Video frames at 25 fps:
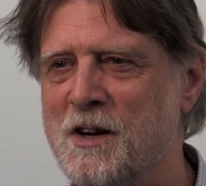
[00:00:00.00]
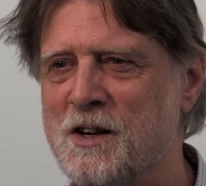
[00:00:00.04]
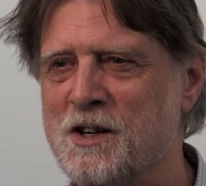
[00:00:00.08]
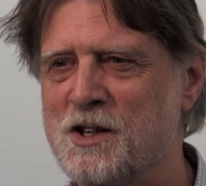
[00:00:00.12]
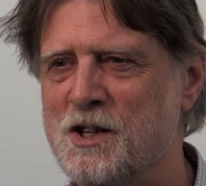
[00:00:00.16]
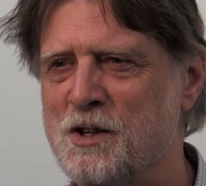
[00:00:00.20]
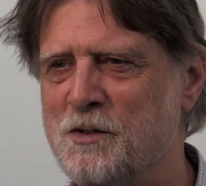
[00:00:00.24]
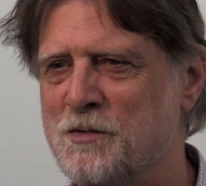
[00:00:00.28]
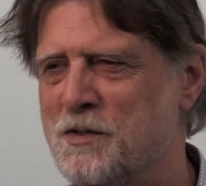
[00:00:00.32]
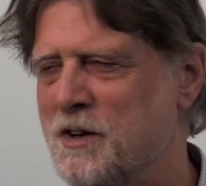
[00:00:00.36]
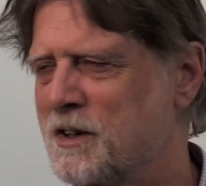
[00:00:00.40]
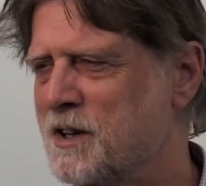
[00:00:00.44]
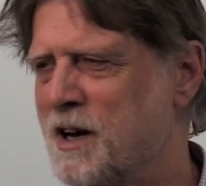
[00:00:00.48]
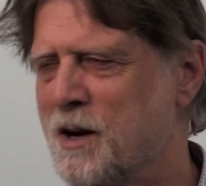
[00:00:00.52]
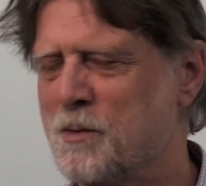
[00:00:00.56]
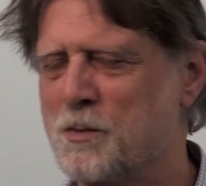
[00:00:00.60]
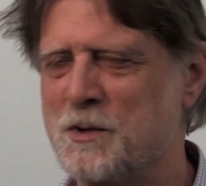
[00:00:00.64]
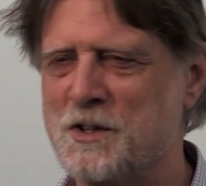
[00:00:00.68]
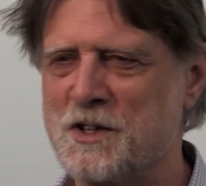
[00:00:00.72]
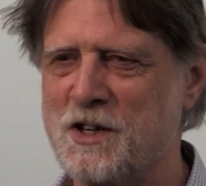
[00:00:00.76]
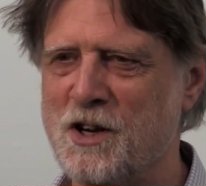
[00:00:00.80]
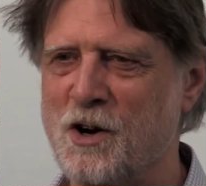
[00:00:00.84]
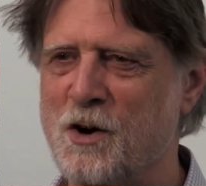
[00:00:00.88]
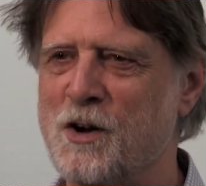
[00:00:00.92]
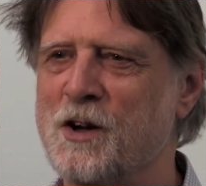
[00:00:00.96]
she felt I
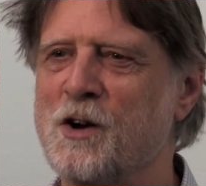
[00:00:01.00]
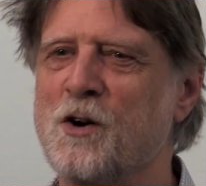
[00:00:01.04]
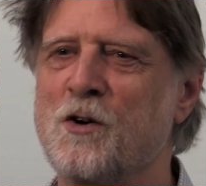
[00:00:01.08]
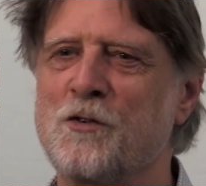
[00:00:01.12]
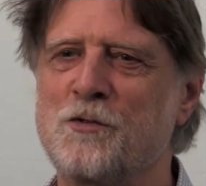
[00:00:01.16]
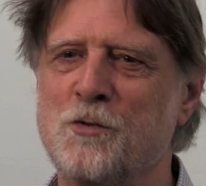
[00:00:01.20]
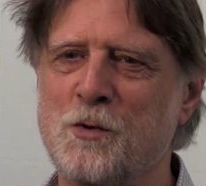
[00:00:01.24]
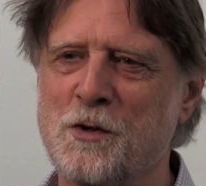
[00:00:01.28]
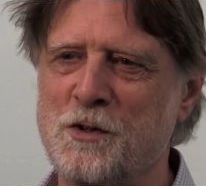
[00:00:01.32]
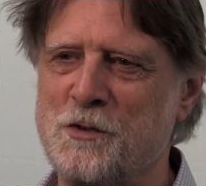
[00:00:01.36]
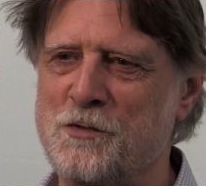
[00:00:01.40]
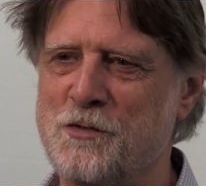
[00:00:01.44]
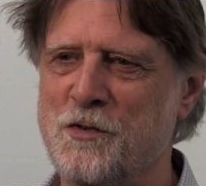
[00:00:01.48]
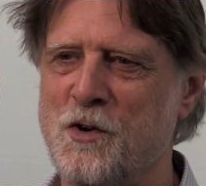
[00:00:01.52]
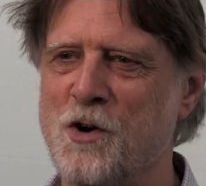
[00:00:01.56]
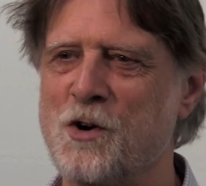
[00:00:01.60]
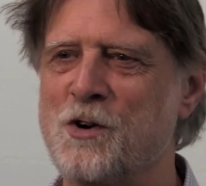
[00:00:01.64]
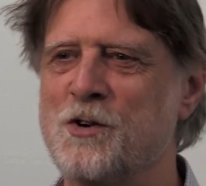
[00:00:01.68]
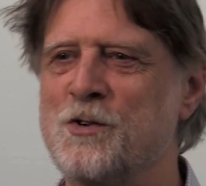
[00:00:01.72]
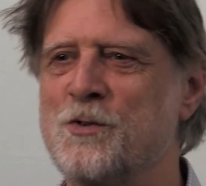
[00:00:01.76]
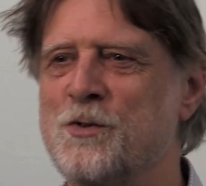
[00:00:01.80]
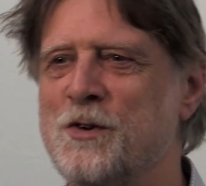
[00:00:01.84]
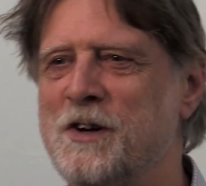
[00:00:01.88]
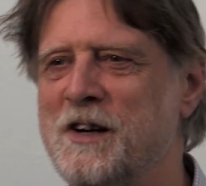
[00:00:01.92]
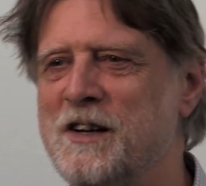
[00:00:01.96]
was going off with a
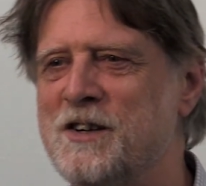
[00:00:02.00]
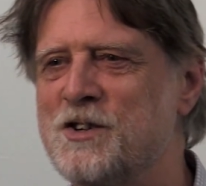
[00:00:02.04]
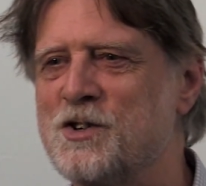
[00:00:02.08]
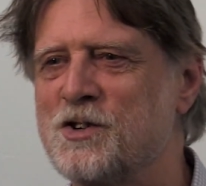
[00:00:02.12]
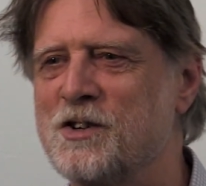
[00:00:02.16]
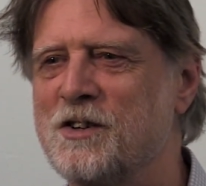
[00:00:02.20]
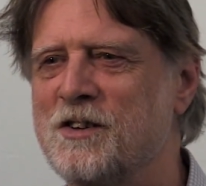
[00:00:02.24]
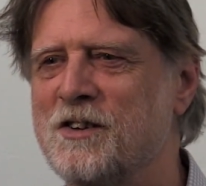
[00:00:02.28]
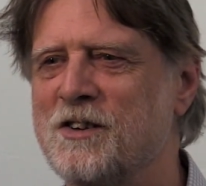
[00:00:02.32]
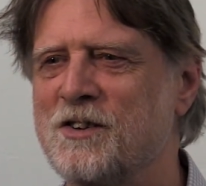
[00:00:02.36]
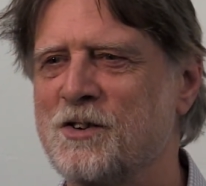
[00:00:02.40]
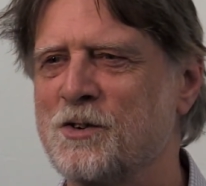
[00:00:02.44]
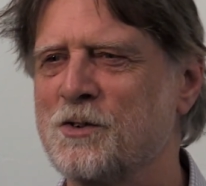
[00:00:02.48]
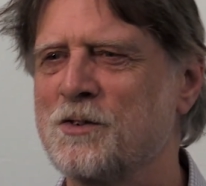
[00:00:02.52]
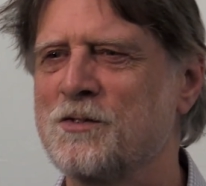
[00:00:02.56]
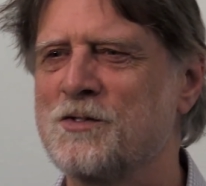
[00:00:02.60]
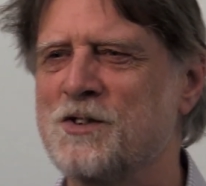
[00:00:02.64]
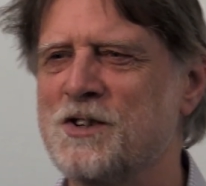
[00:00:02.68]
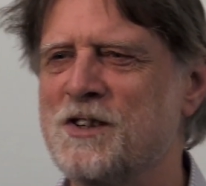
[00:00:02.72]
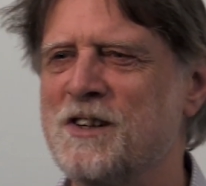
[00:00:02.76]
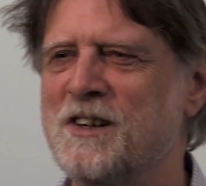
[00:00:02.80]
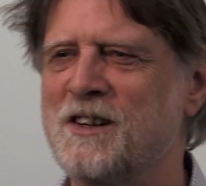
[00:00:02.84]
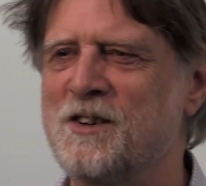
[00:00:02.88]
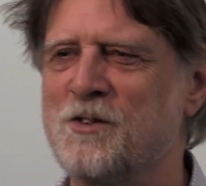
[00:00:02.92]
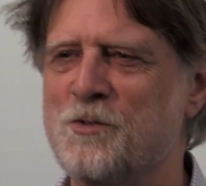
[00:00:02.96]
foreign religion, sort of.
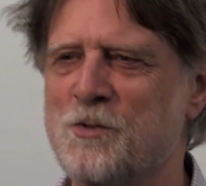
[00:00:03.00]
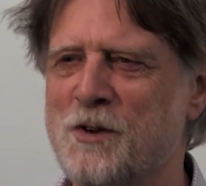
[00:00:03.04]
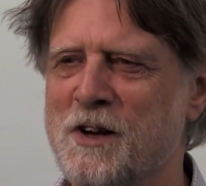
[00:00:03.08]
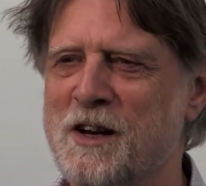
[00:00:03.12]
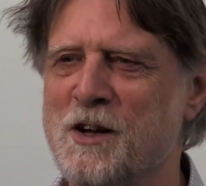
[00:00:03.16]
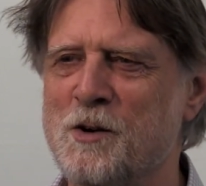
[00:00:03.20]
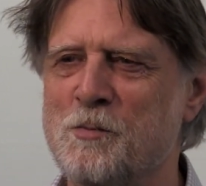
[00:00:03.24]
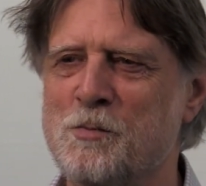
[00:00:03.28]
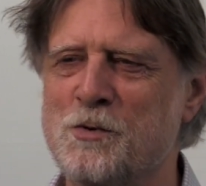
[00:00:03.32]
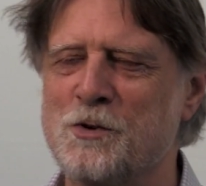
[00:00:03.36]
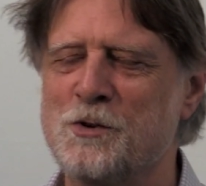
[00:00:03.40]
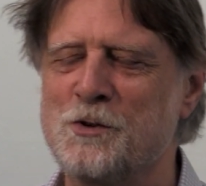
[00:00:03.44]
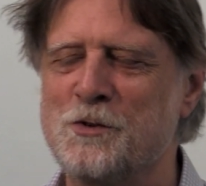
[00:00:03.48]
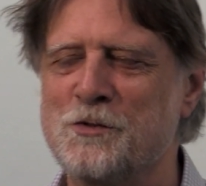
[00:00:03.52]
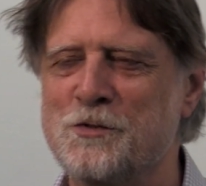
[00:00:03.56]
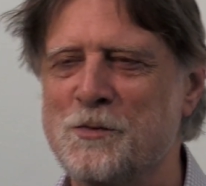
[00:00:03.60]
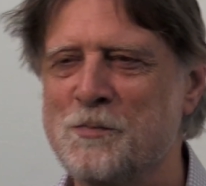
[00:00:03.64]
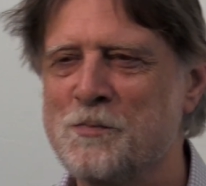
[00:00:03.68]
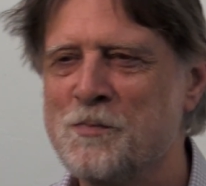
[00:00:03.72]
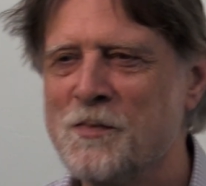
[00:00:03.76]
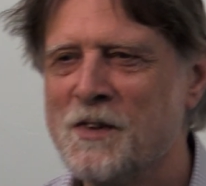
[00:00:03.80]
She didn't really approve.